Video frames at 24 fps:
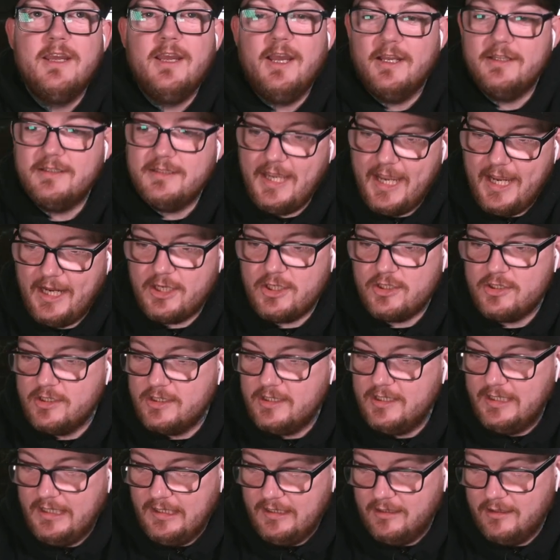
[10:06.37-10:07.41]
a textured
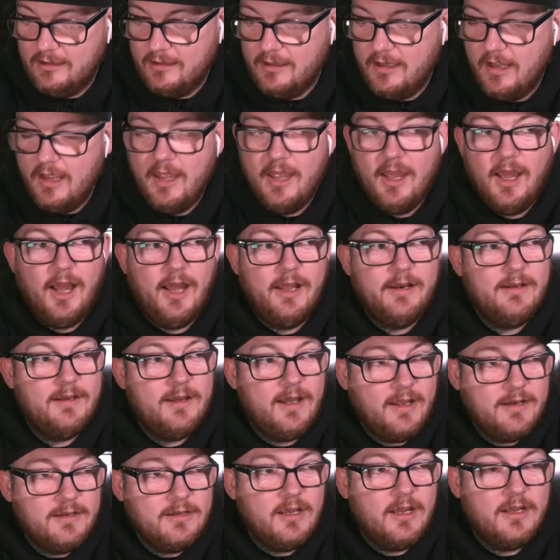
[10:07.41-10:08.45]
needle and
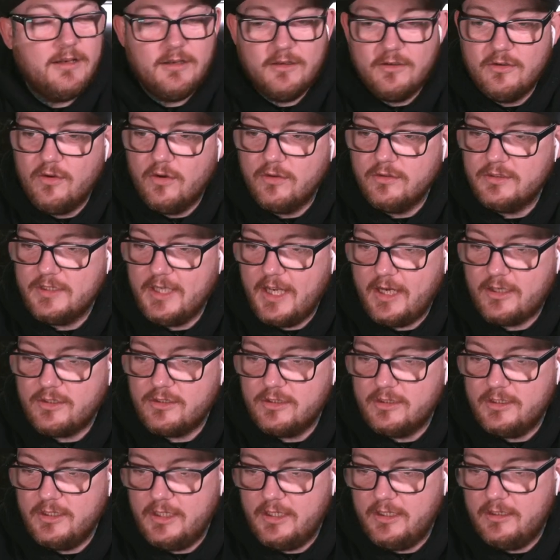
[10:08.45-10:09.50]
a, and, and a
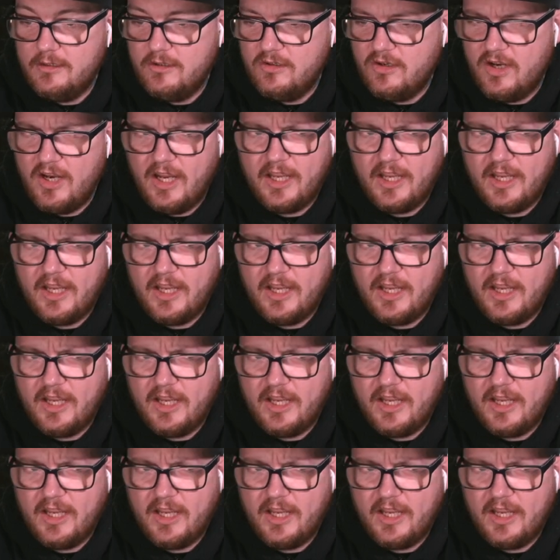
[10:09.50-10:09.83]
non-textured needle.